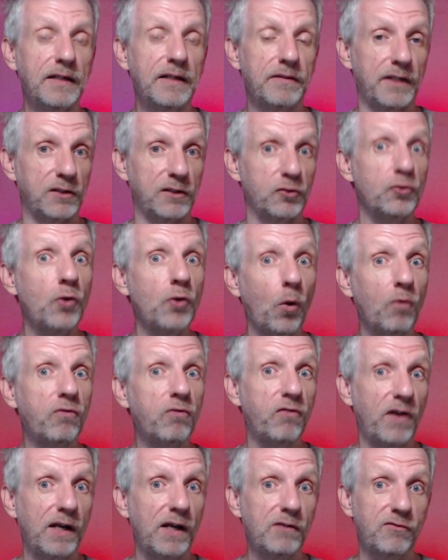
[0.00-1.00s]
there's no
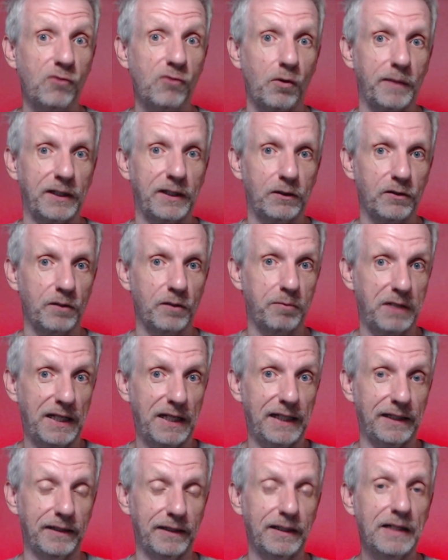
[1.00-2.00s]
file format on the planet